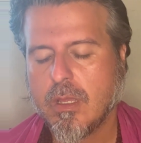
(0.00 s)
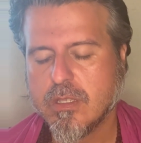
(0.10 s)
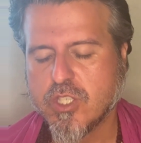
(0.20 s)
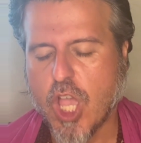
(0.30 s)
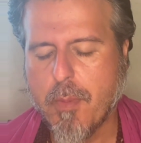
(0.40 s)

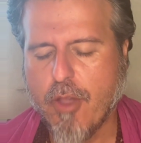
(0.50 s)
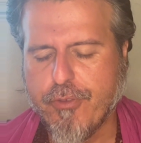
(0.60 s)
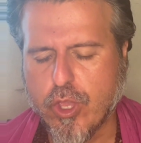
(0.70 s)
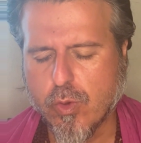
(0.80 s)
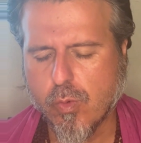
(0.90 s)
Some of
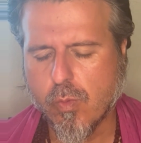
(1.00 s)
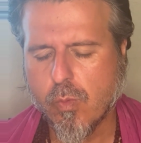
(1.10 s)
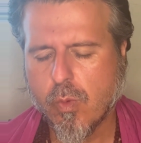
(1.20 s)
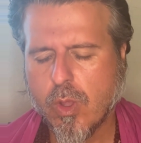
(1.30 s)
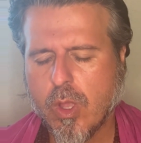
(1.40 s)
you
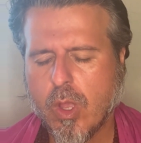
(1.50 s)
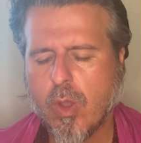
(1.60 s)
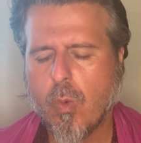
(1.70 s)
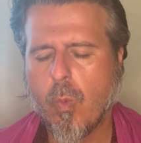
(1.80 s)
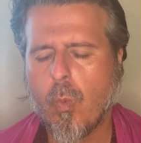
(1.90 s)

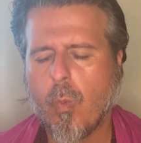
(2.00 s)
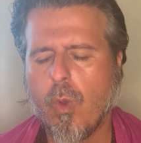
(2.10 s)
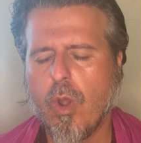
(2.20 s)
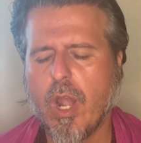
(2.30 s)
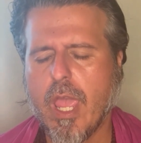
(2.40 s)

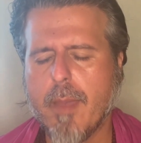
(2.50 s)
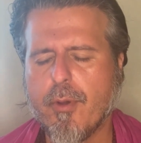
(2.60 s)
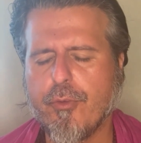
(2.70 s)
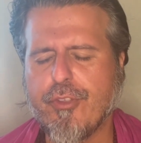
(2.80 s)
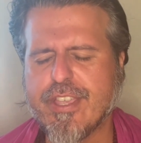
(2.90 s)
will
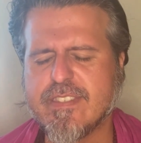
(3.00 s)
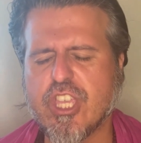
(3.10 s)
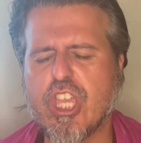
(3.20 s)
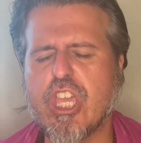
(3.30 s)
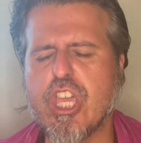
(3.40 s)
label this
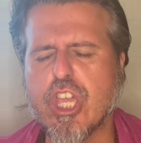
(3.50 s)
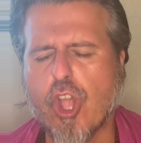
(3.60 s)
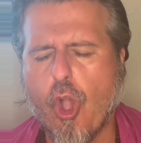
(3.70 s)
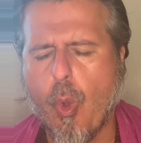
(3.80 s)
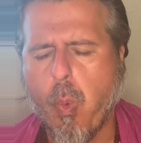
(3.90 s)
the
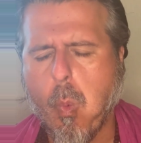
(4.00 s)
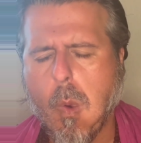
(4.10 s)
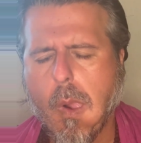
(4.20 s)
ego.